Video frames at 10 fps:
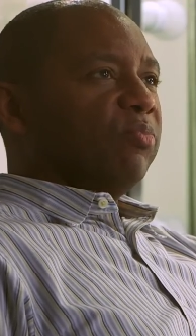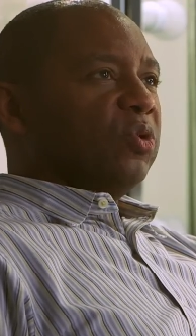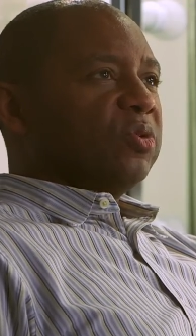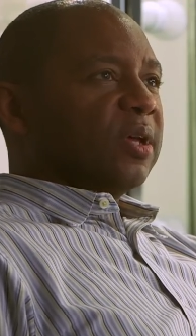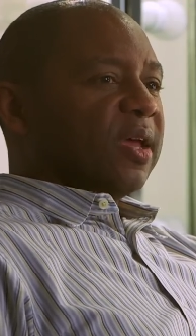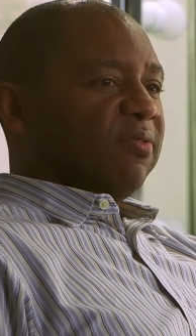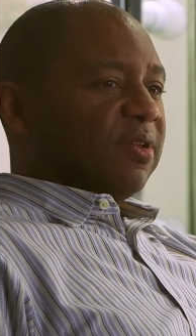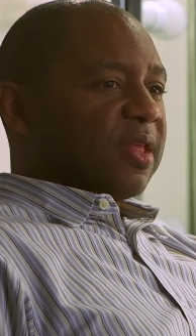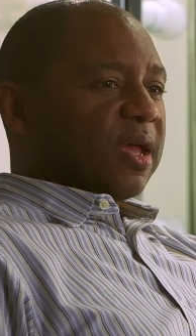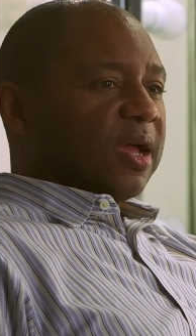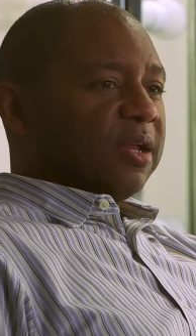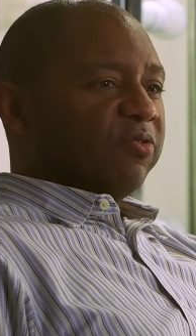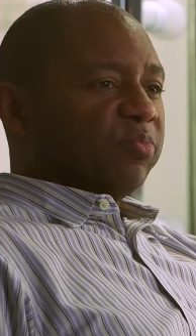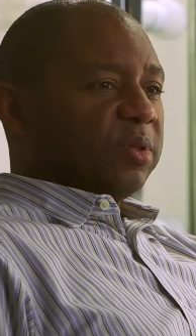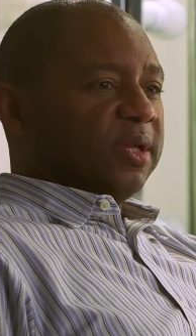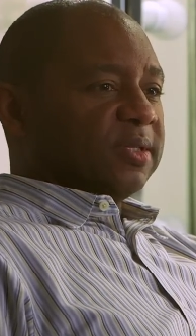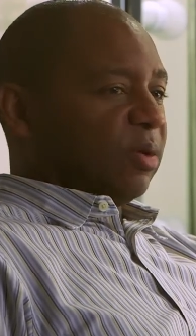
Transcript: music having that kind of place.